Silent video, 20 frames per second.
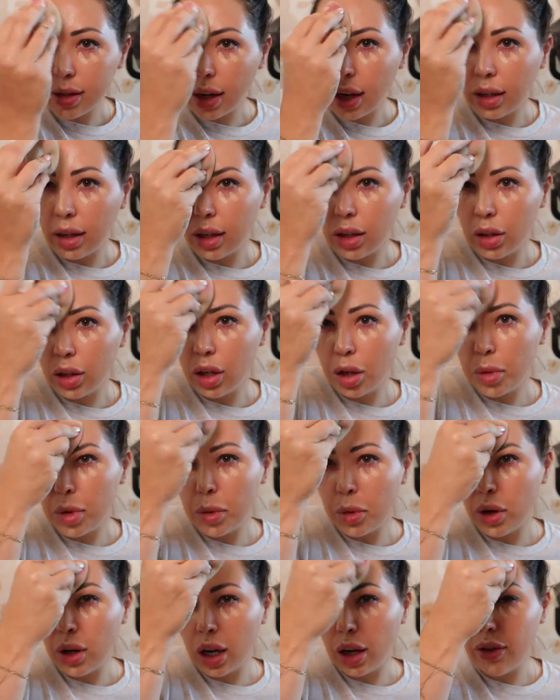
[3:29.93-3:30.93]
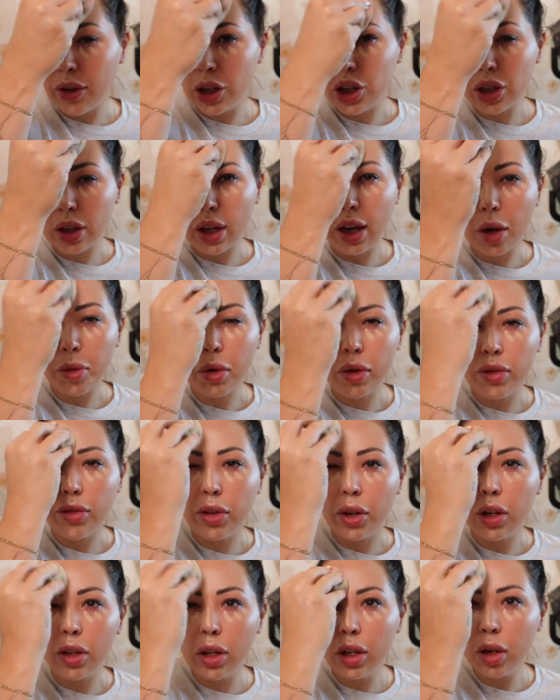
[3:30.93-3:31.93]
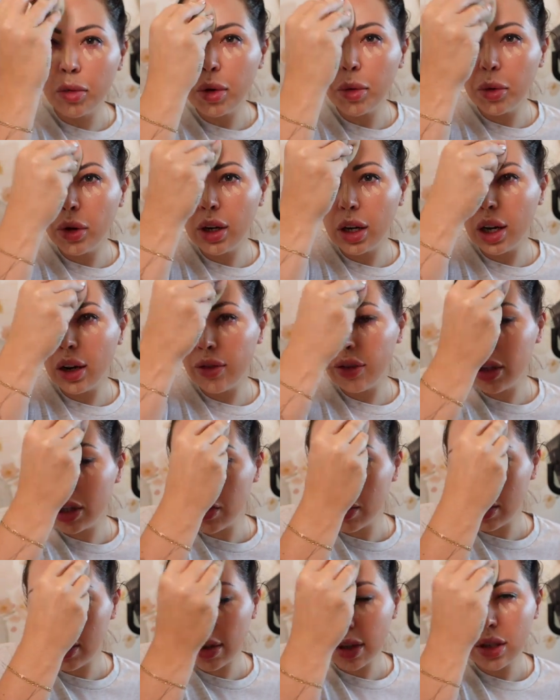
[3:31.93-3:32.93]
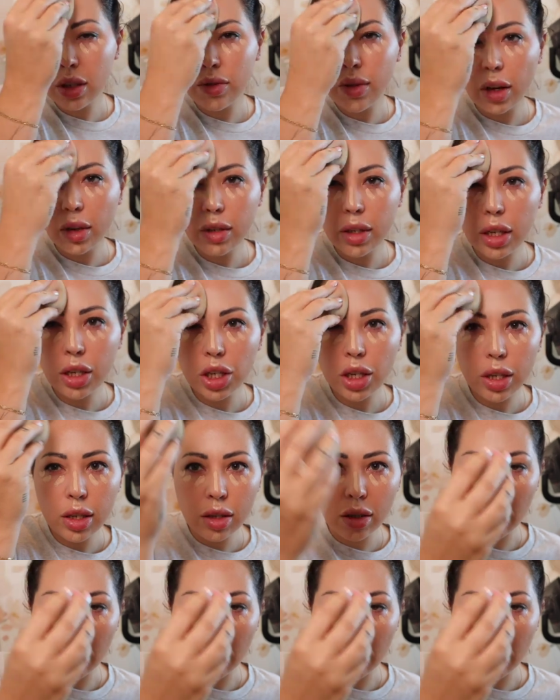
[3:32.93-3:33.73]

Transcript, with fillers: that I need a little bit more coverage or that I prefer a little bit more coverage with this foundation.